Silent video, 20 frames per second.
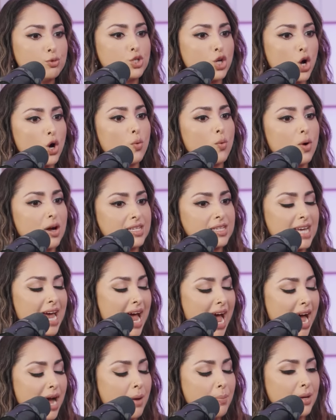don't want to
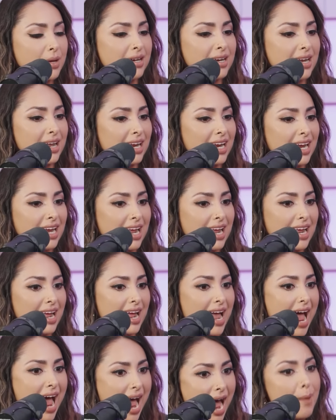happen
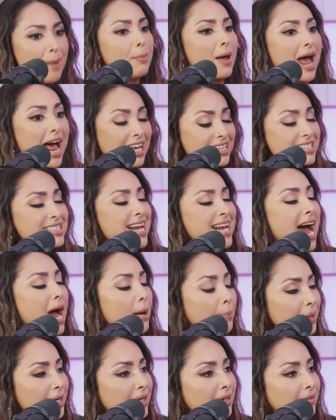has to
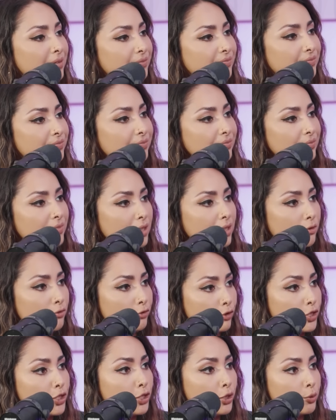happen
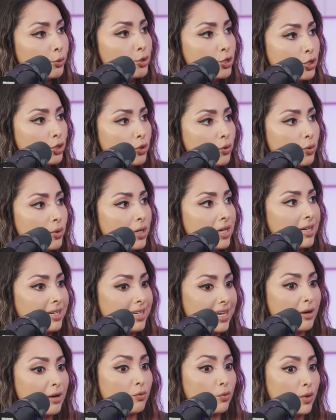for you to
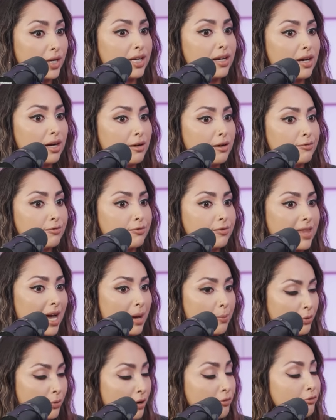get rid of
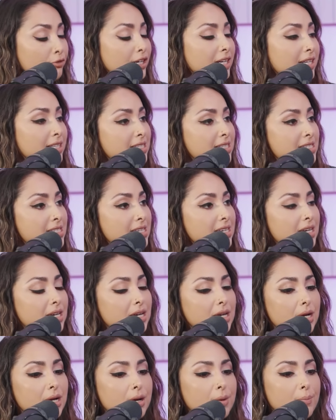that preference.
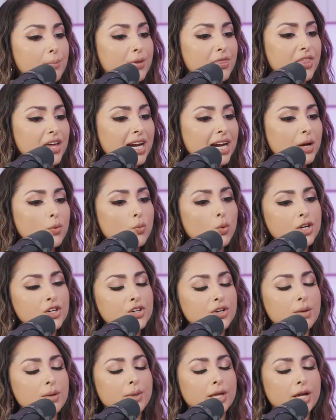But then I
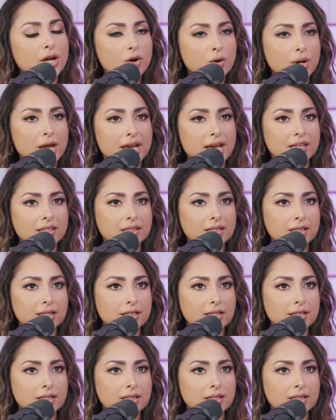wonder, I'm like, okay,